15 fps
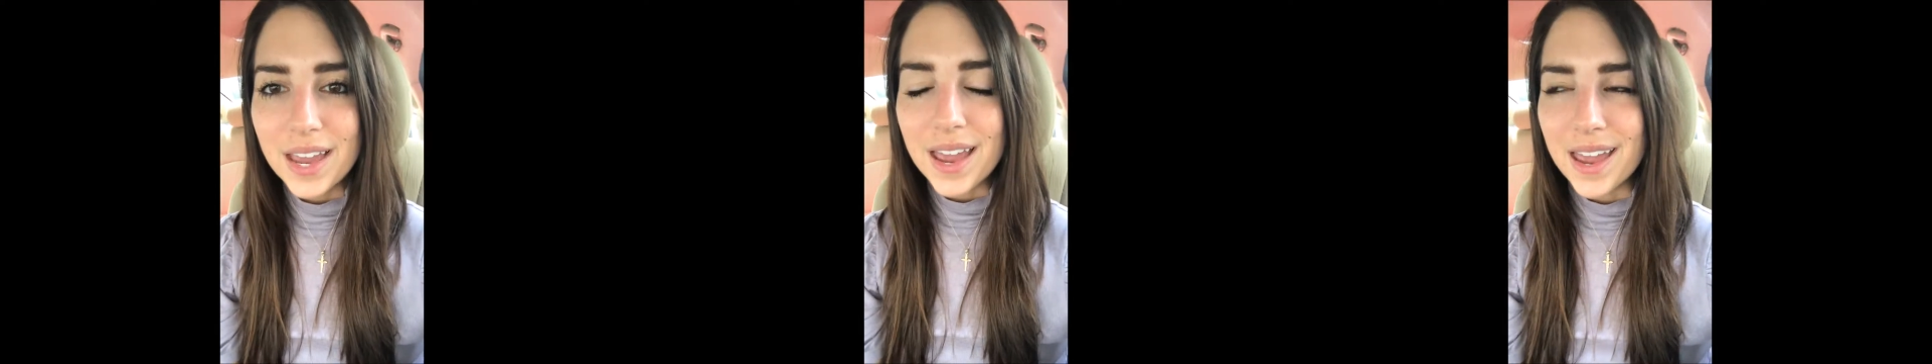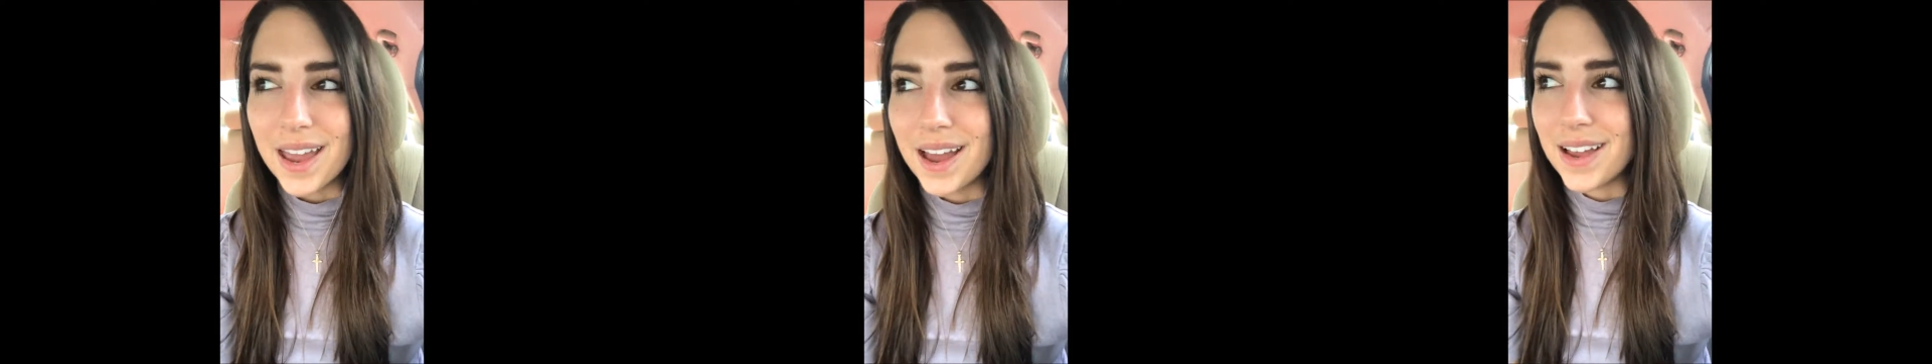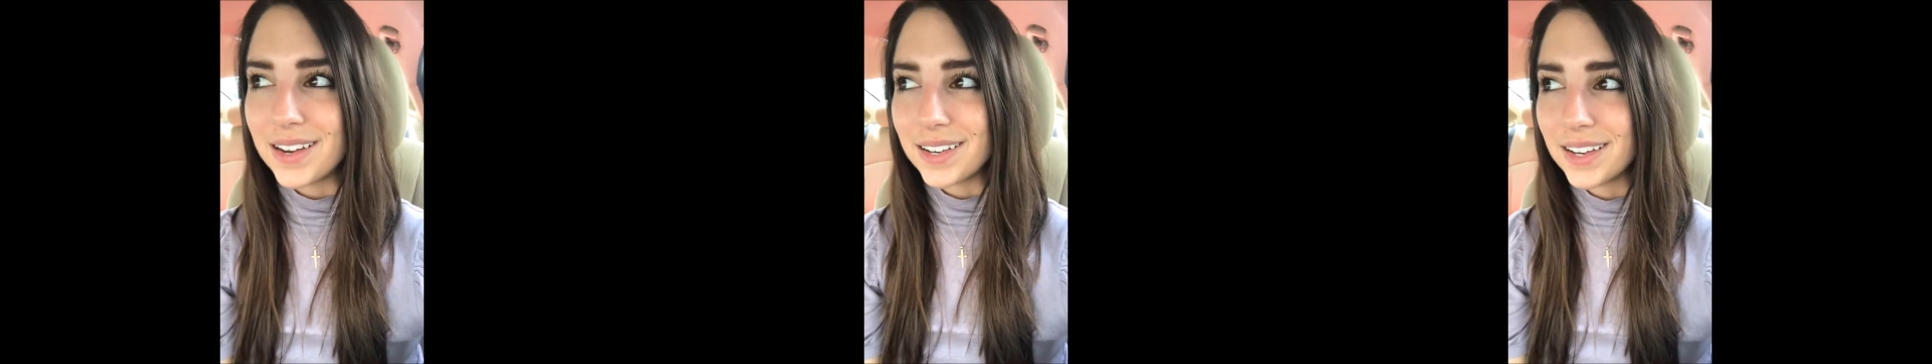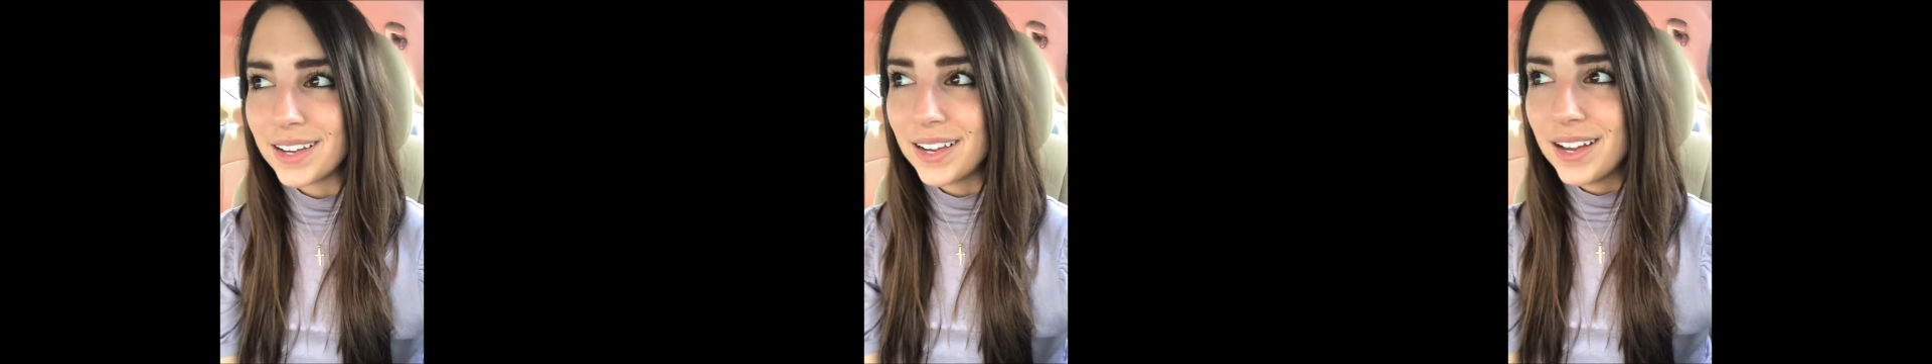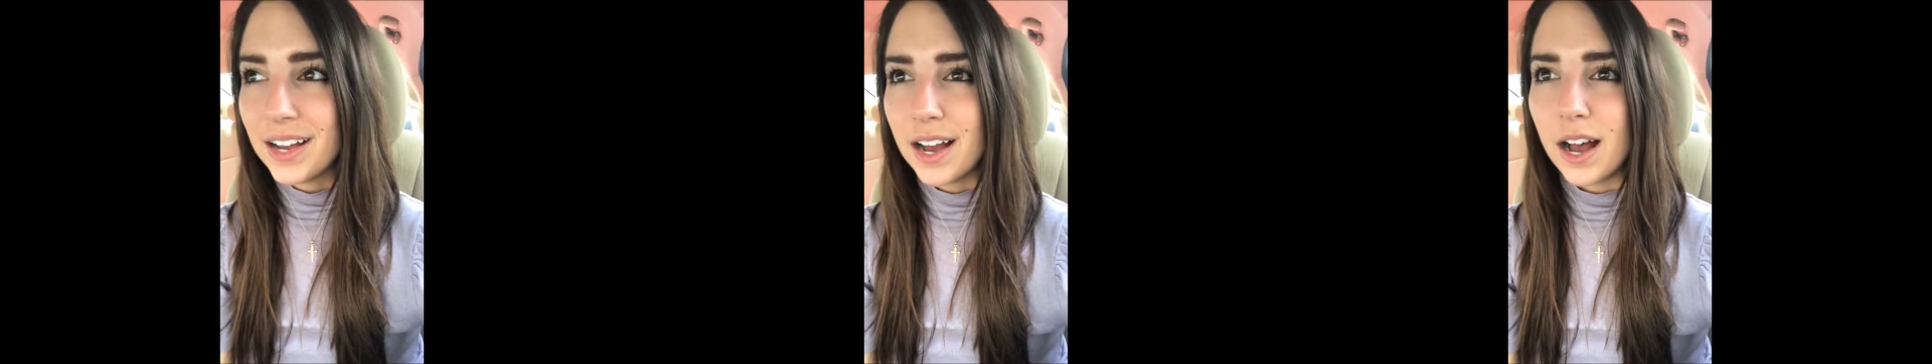and
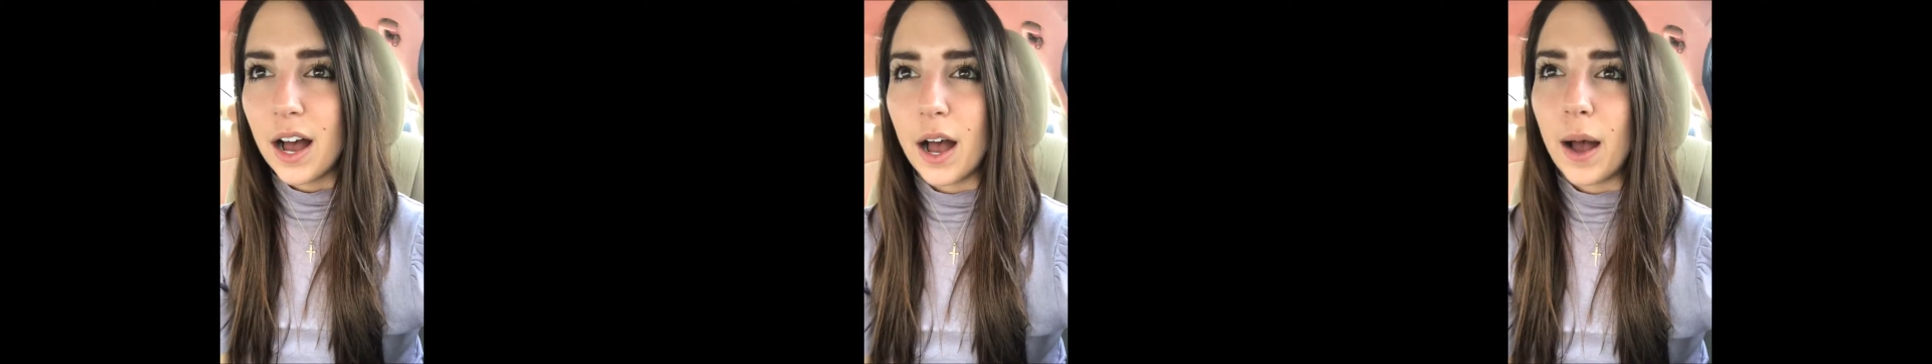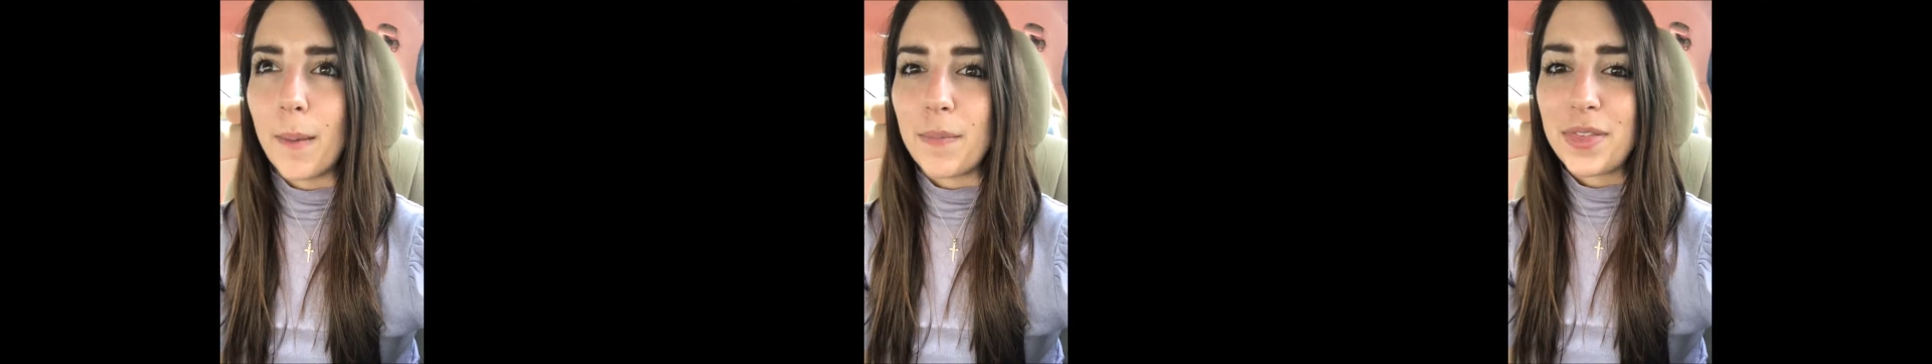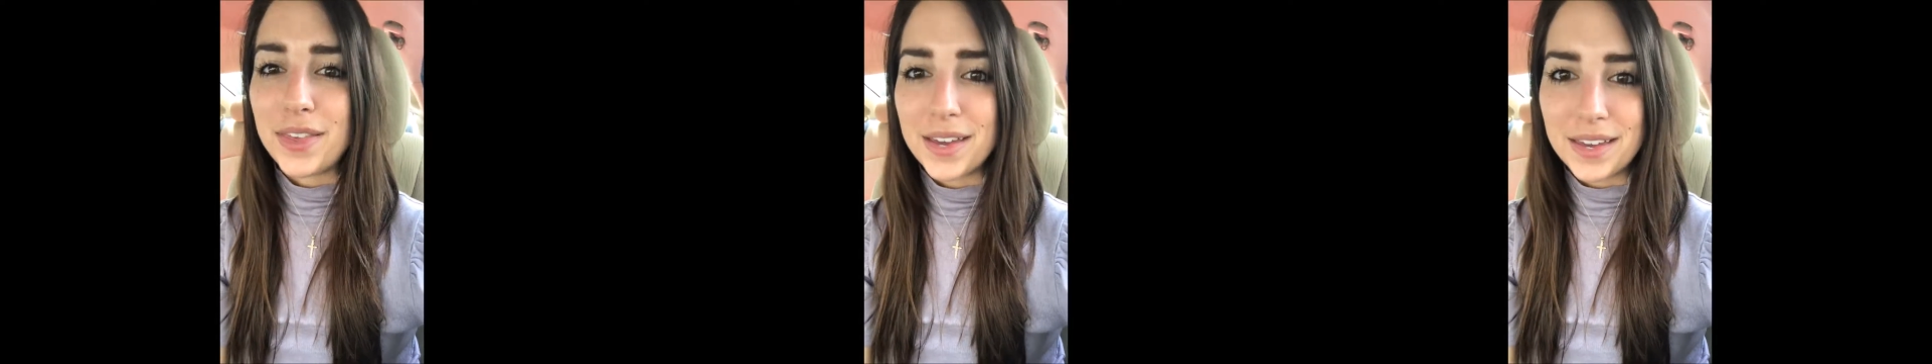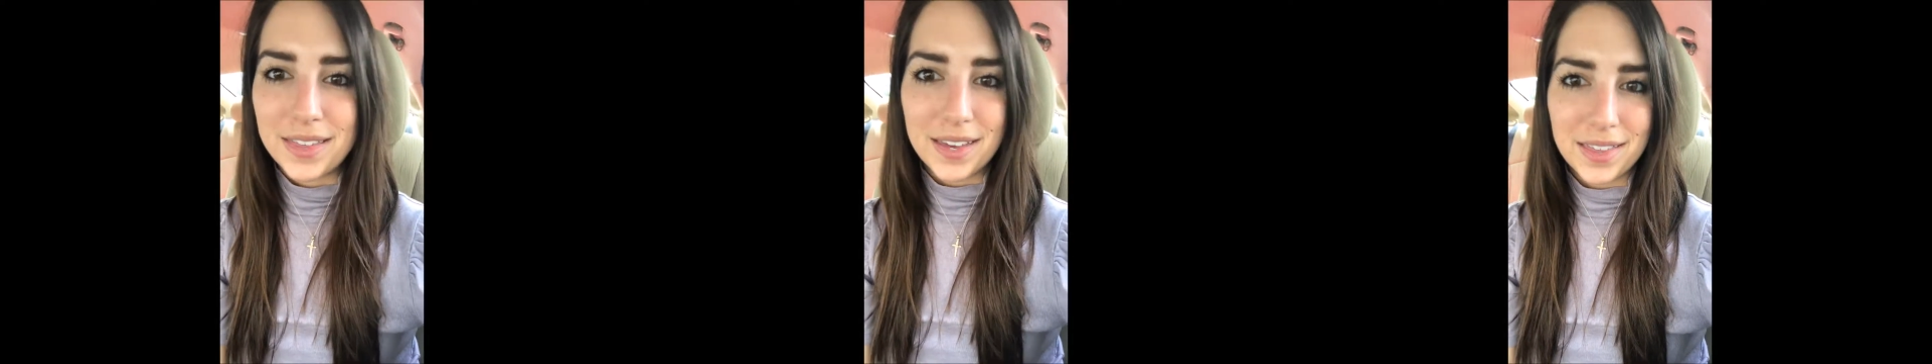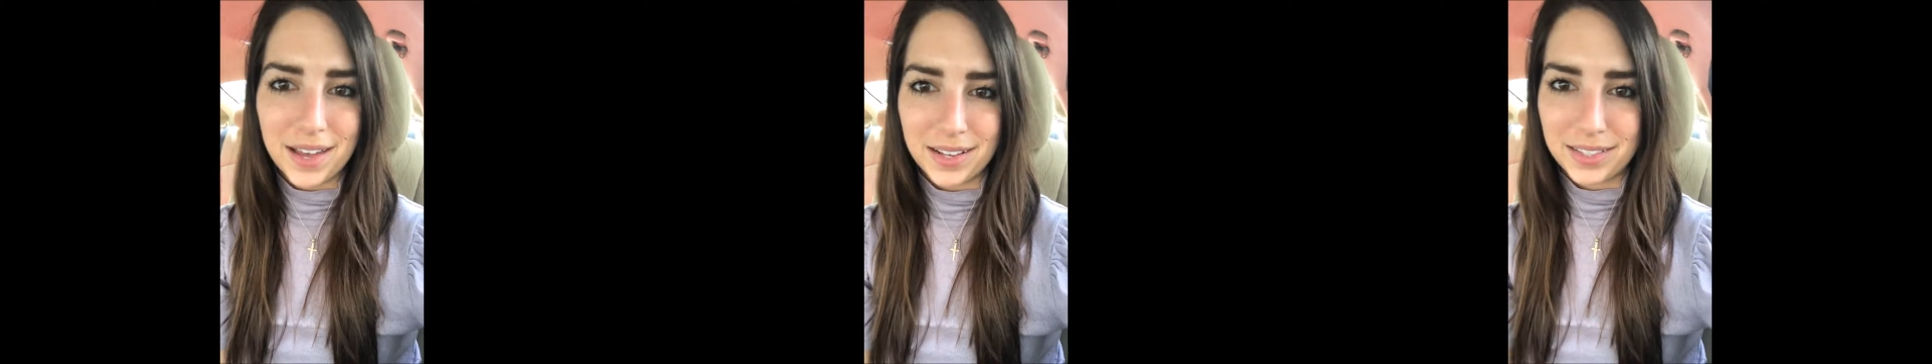think
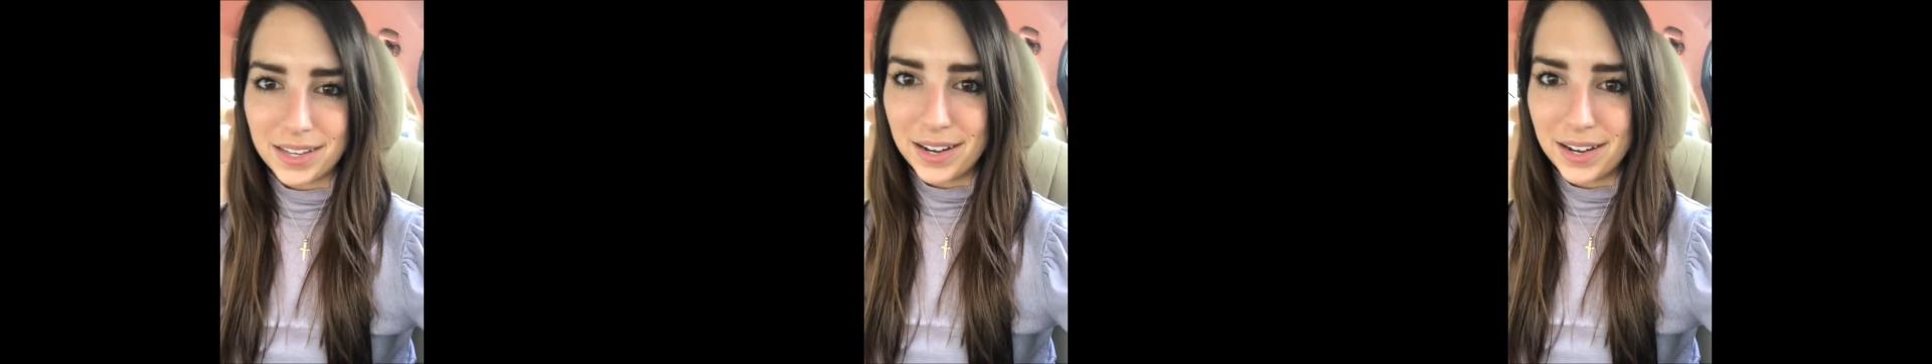that that's